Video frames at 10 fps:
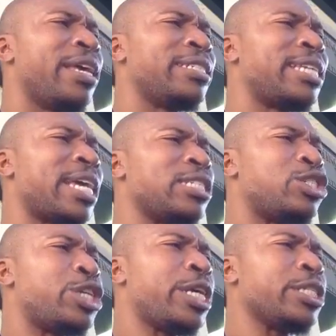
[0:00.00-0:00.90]
that
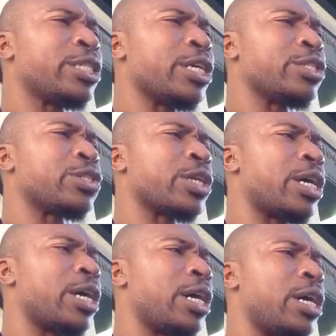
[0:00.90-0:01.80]
Jesus
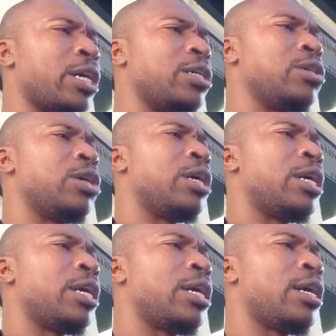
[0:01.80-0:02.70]
so
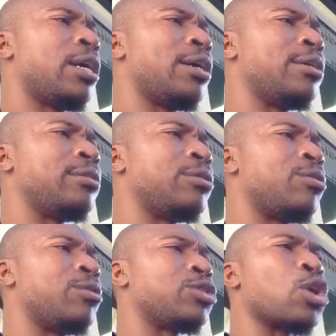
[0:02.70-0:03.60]

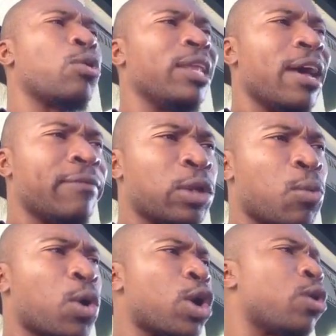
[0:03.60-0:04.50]
loved the
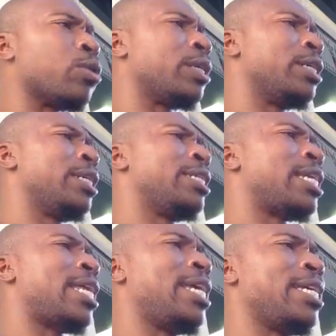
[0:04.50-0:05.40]
world
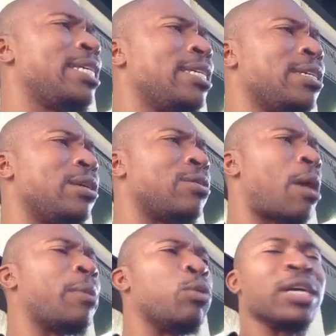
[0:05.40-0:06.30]
that he, you know,
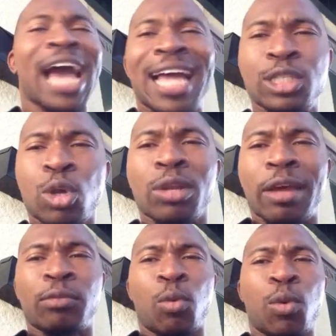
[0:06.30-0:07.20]
I mean, well, God so
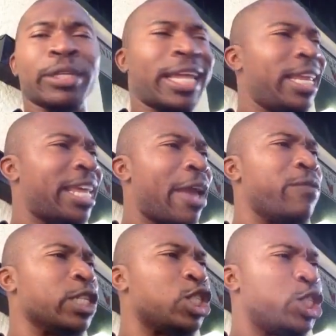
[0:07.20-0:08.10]
loved the world that he
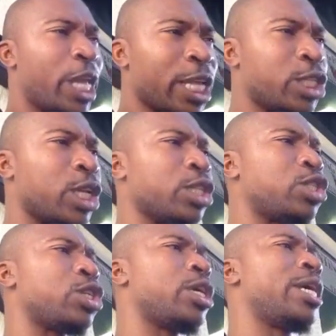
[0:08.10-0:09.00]
gave us Jesus,